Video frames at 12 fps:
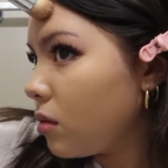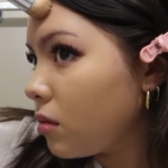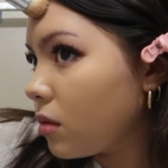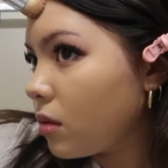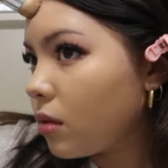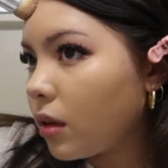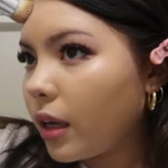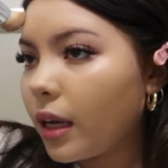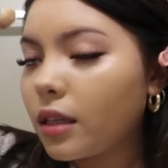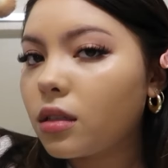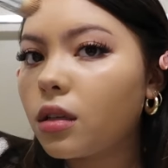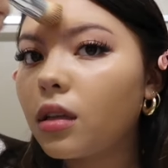don't
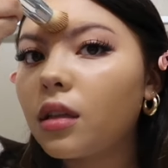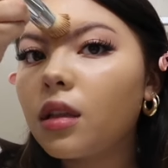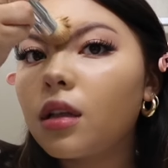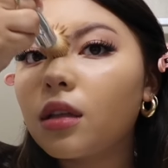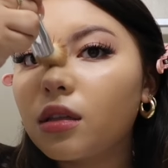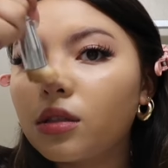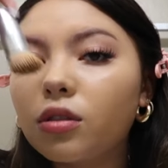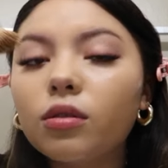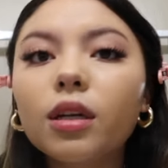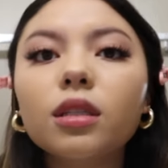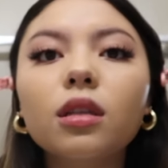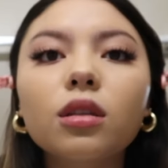guys do you
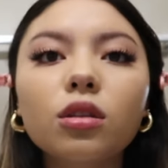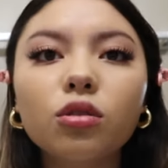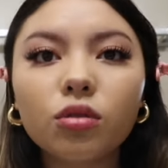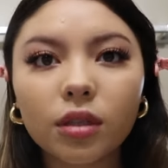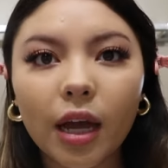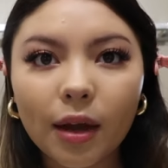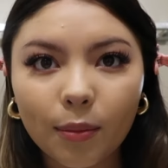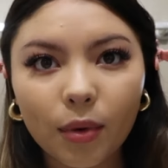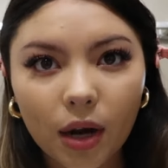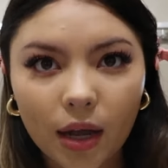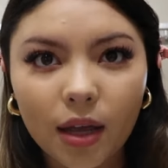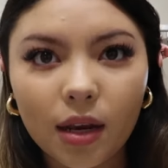guys listen to Zach
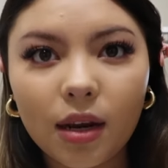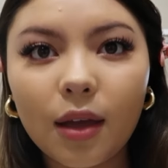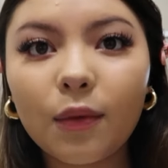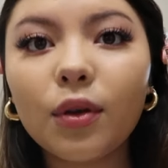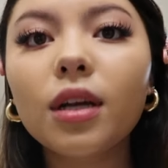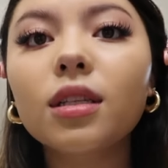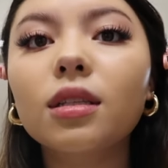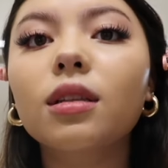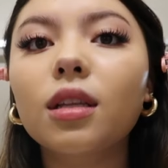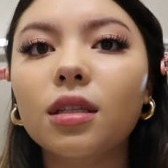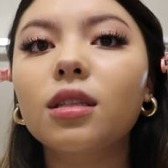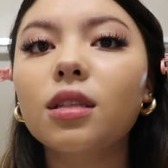Bryan? If you guys
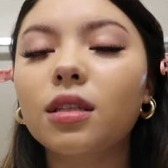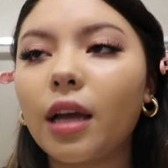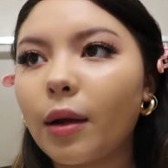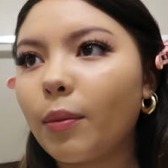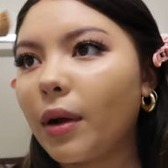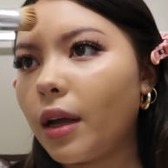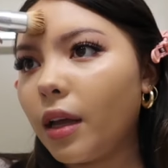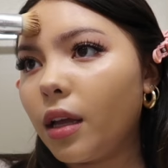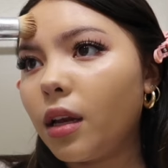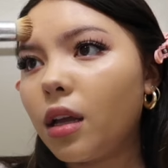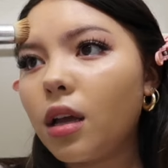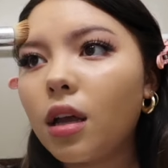listen to Zach
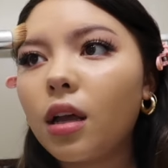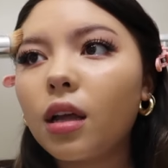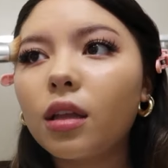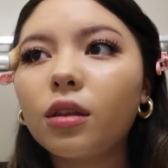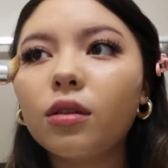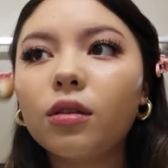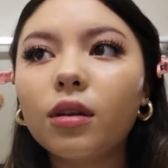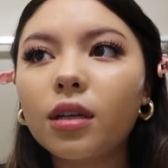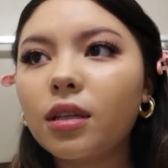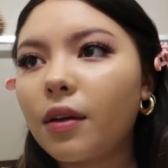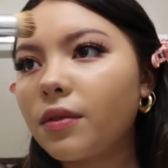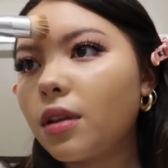Bryan, you
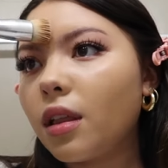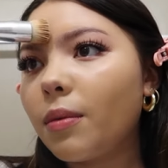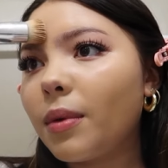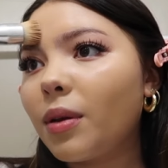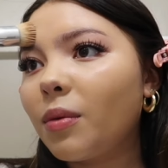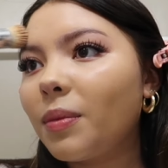guys have to let me know